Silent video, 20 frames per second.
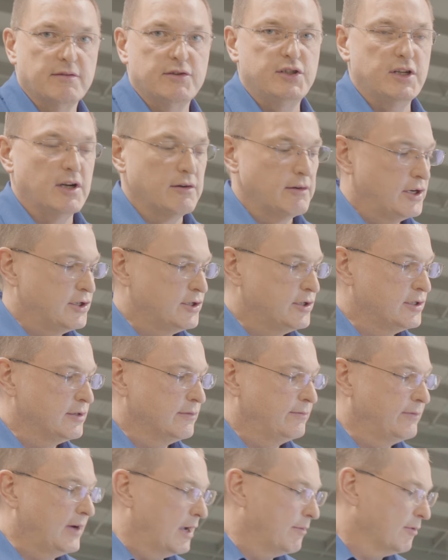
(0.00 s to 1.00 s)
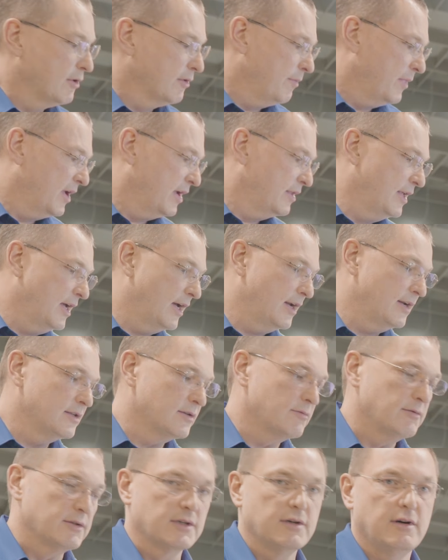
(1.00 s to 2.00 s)
of the generations of fiber, and that
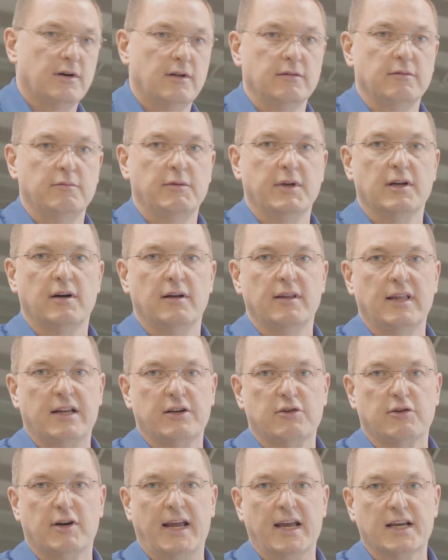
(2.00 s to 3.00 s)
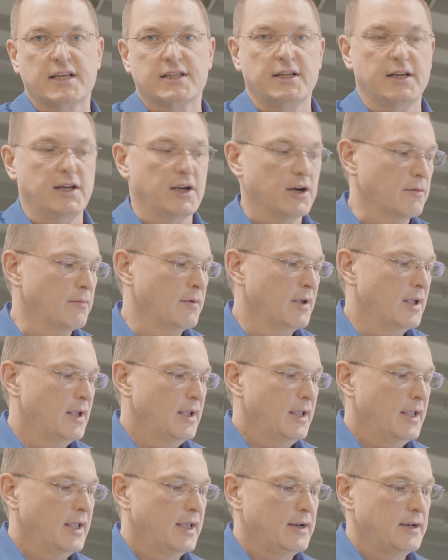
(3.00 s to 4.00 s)
is we call that Triexta here,
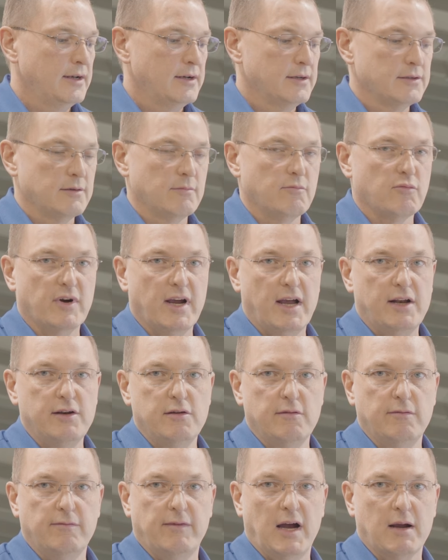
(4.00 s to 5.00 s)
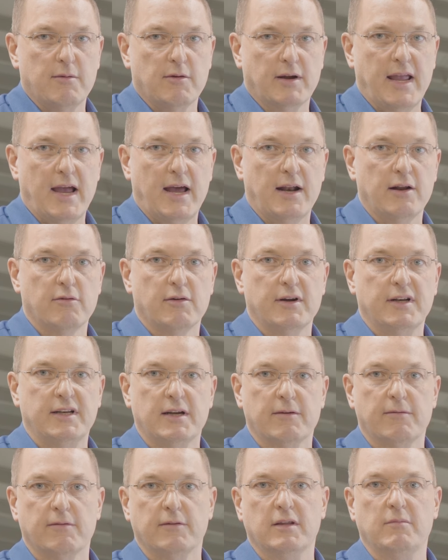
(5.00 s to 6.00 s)
and it is a brand new fiber category,
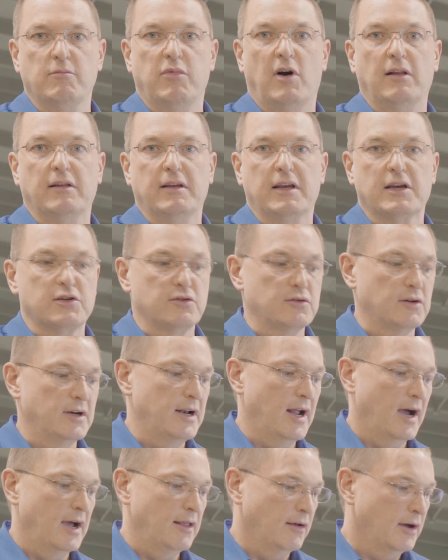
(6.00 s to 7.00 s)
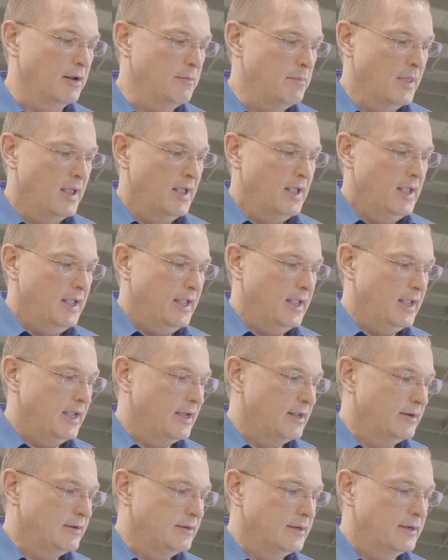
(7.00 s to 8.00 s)
different than polyester and nylon,
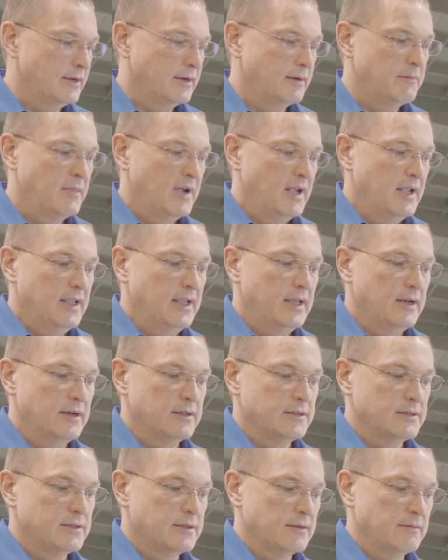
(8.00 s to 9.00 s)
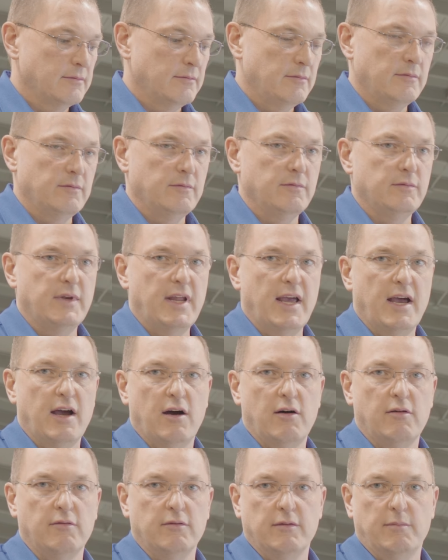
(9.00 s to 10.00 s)
and it is
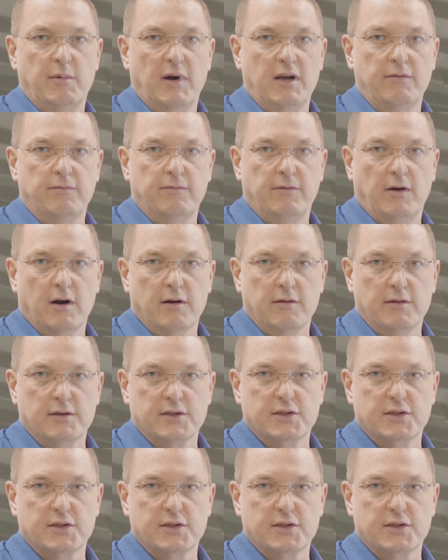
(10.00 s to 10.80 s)
now by far the